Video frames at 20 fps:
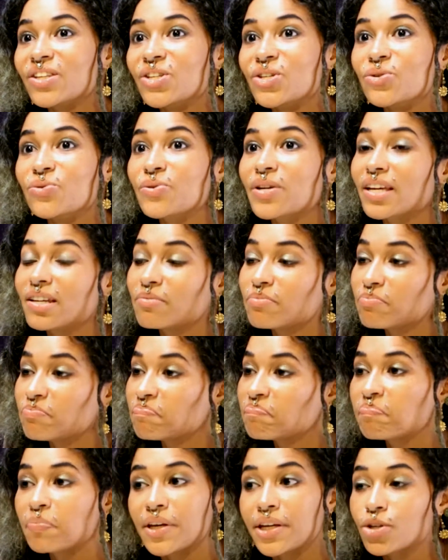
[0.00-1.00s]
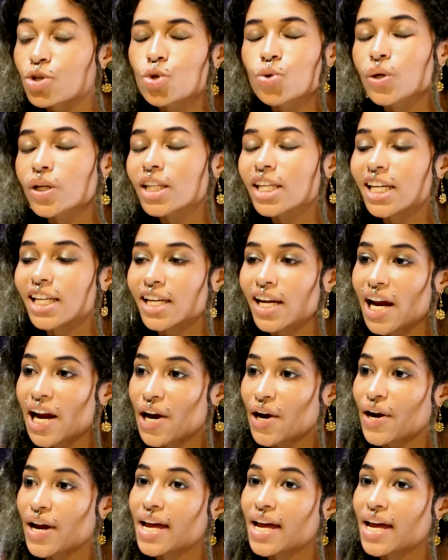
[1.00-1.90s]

you can be a trillionaire,